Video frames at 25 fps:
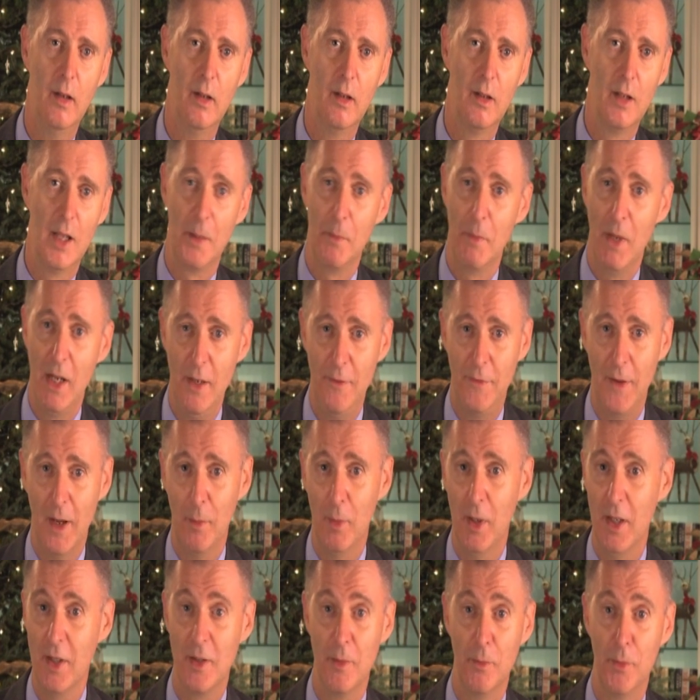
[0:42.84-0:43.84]
Like many
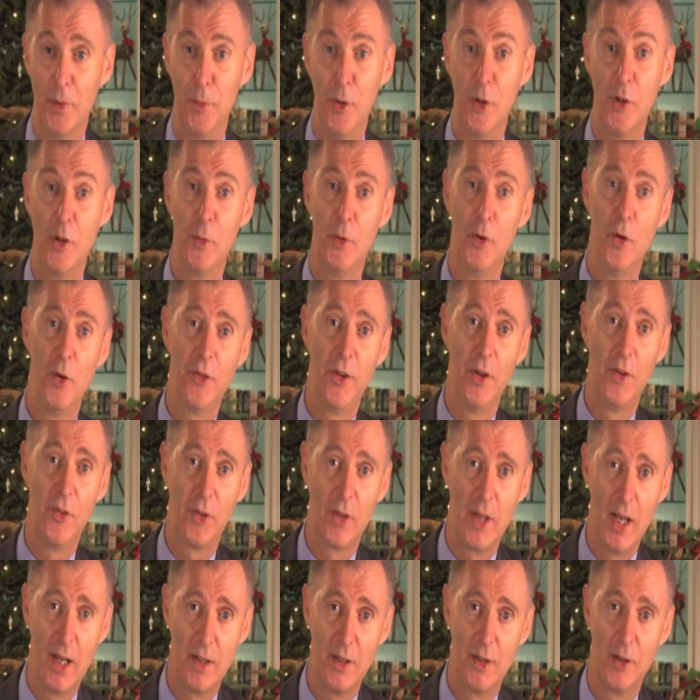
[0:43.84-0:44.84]
families in Bermuda, we're also
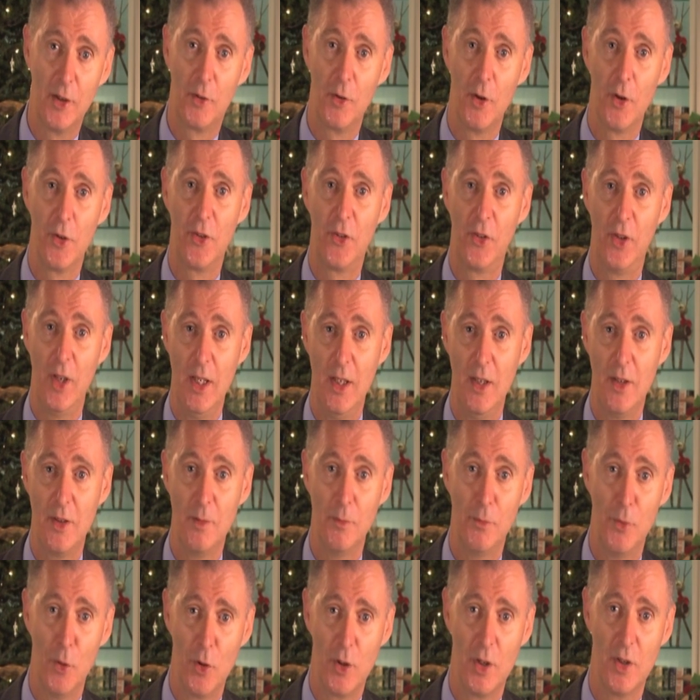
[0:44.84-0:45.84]
scattered across seas and
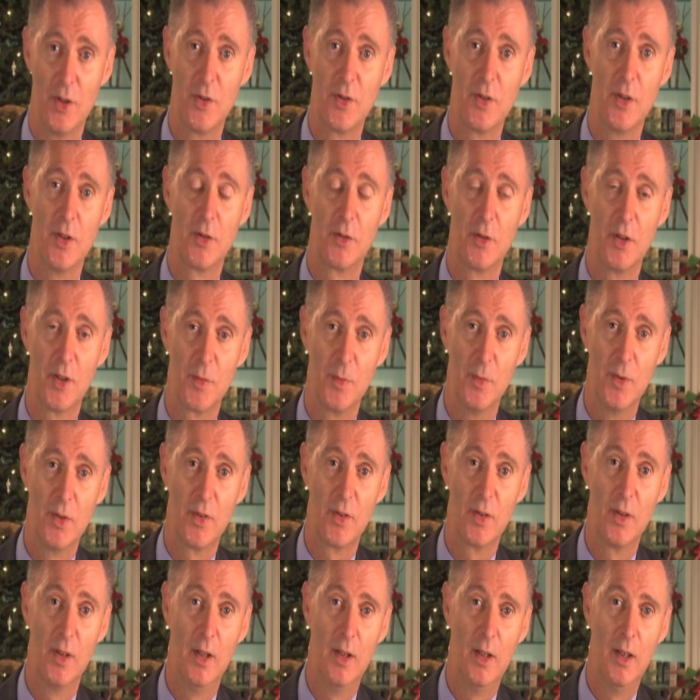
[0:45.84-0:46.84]
borders this
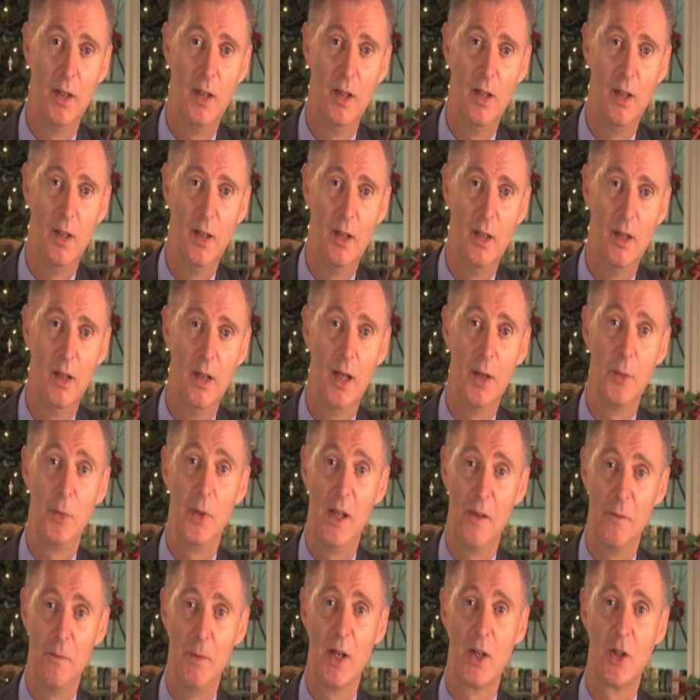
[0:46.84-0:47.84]
Christmas, and we
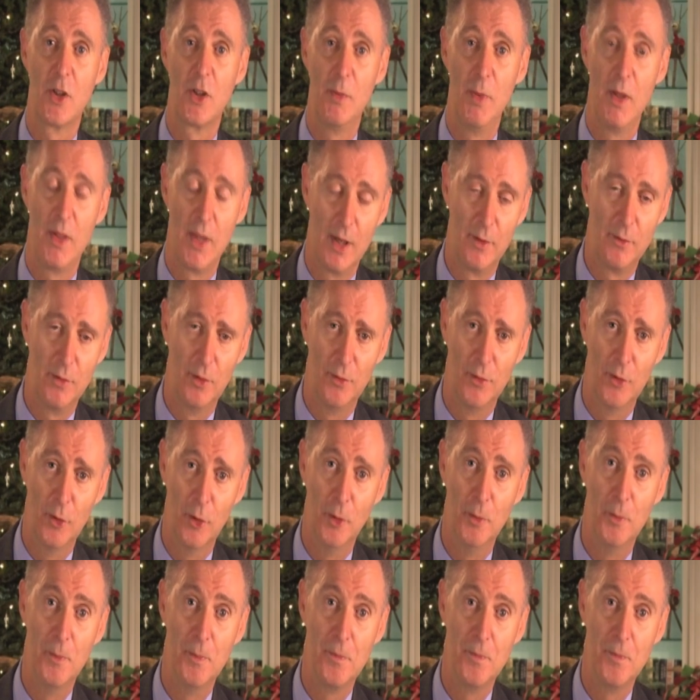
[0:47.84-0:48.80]
have much to be thankful for.